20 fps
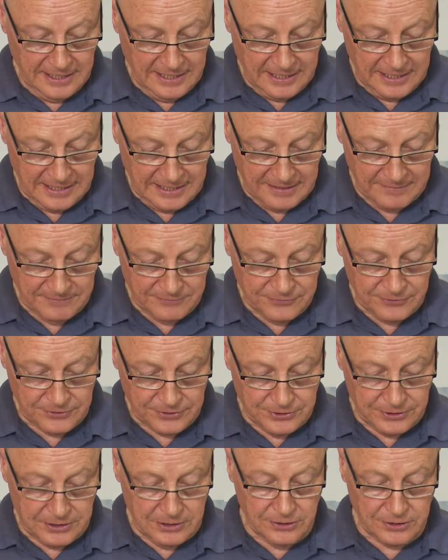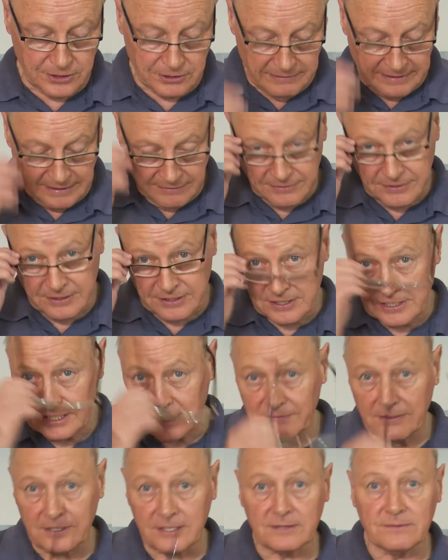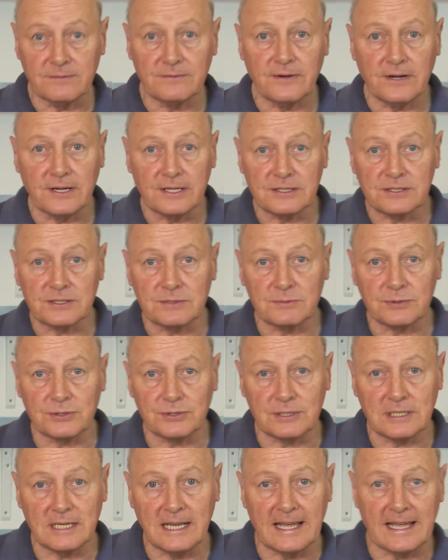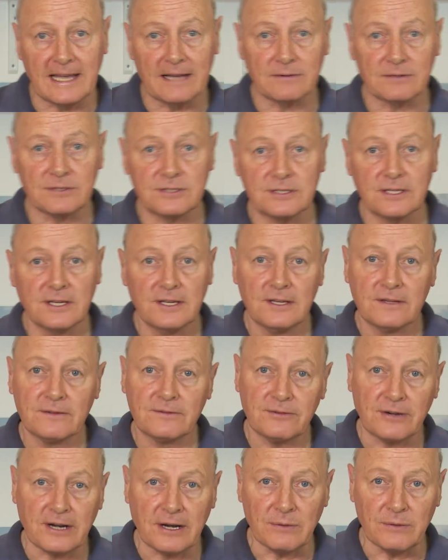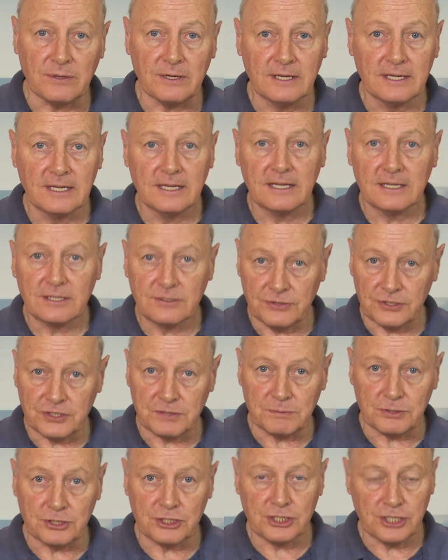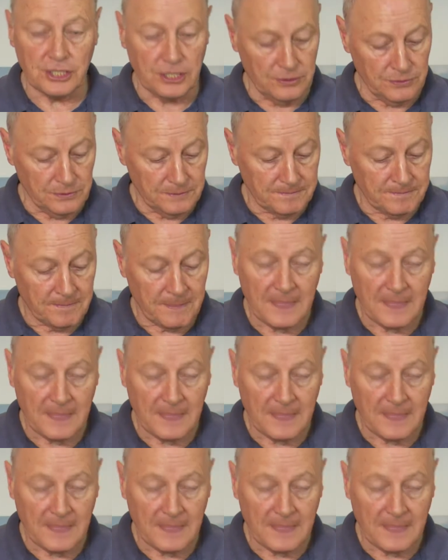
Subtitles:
for a good look around and see if I can find some good layouts for our Christmas show.